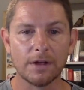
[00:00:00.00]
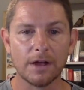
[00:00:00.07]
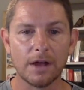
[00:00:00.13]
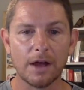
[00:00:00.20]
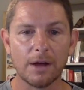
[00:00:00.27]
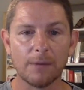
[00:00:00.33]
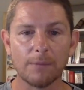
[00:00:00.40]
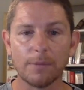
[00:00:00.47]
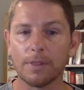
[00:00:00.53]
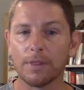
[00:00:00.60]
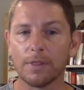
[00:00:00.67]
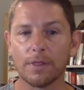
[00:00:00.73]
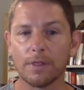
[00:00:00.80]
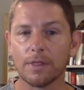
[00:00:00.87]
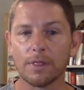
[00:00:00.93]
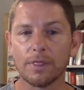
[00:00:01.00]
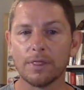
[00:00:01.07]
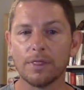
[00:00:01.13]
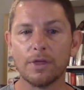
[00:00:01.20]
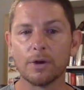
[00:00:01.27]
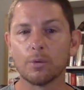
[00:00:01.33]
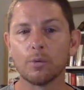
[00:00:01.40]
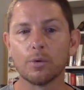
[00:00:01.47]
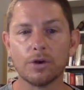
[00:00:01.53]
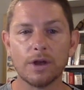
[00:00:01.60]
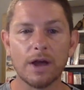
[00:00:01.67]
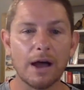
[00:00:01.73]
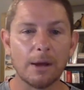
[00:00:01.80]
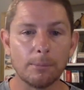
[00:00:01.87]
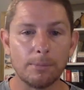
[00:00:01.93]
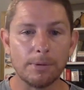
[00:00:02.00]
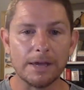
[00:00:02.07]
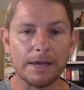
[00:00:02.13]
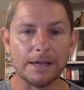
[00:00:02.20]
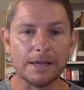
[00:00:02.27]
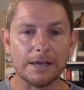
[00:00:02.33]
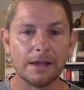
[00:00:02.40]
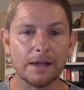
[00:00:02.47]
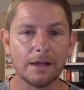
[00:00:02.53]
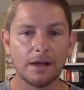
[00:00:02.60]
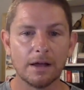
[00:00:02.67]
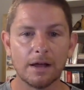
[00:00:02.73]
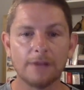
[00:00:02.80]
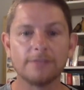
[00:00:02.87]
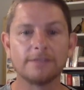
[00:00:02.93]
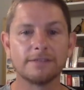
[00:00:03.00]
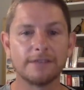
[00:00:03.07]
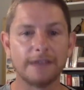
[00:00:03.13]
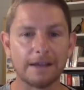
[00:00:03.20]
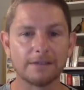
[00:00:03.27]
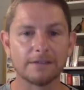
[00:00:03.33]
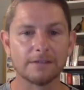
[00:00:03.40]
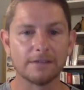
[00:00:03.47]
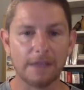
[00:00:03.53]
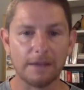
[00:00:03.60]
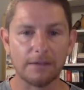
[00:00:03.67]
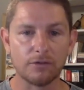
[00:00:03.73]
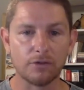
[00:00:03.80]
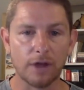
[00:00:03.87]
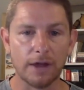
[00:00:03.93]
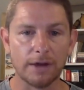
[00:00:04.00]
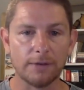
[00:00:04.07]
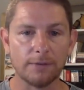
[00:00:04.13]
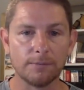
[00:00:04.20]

Um, there would not be a sex slave trade.